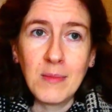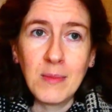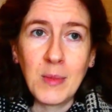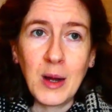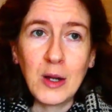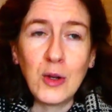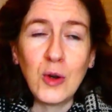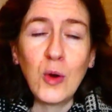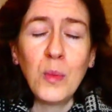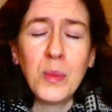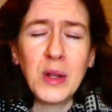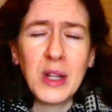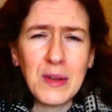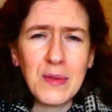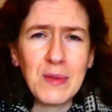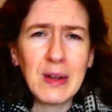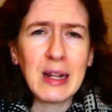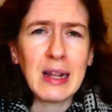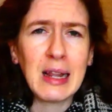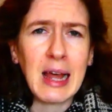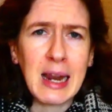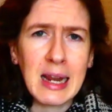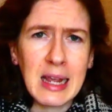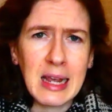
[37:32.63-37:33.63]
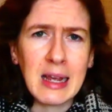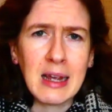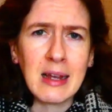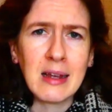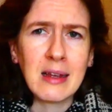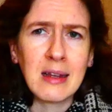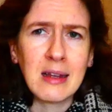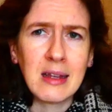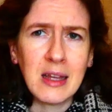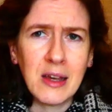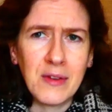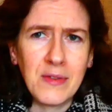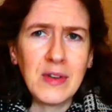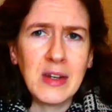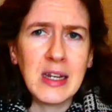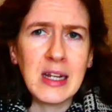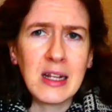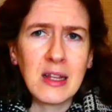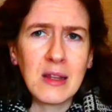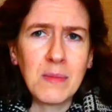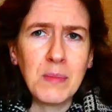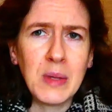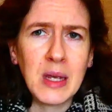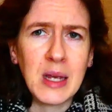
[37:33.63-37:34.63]
letting gift
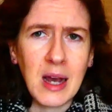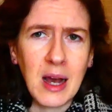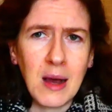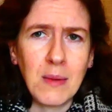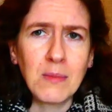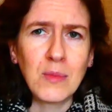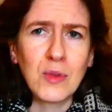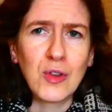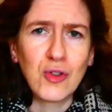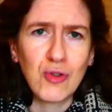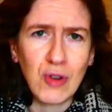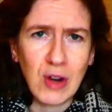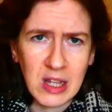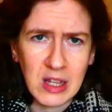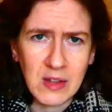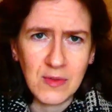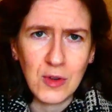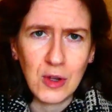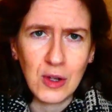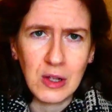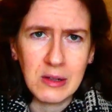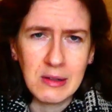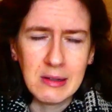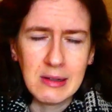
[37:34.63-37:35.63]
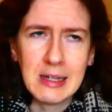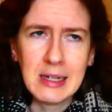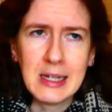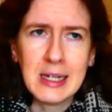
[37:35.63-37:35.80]
knits become stressful,